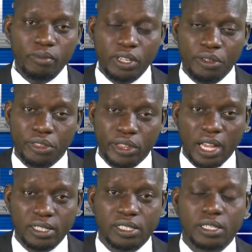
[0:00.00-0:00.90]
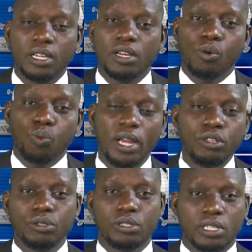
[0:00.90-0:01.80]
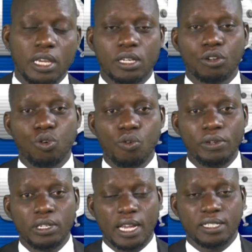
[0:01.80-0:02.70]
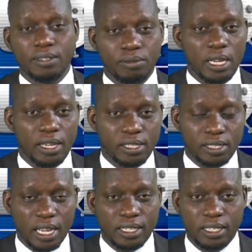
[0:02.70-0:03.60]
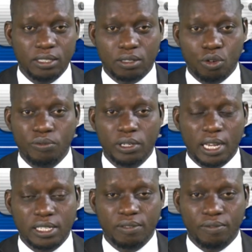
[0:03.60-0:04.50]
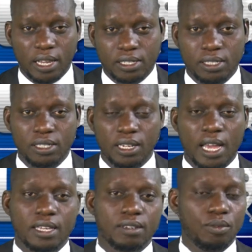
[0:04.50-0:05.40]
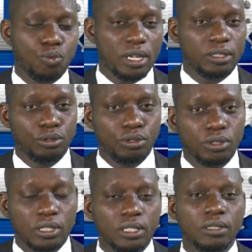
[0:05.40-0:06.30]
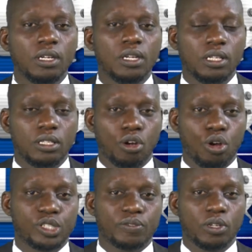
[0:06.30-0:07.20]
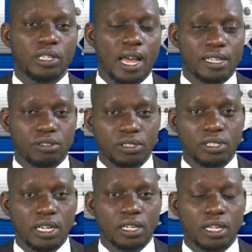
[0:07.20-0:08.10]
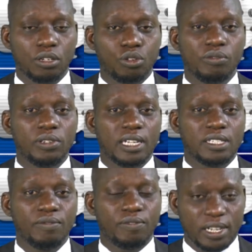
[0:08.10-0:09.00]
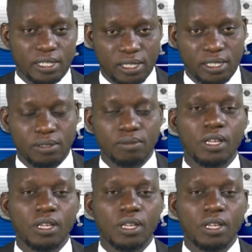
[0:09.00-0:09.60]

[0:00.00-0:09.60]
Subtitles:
that when you take COVID-19, a certain COVID-19 vaccine, like we're using the Oxford AstraZeneca COVID-19 vaccine,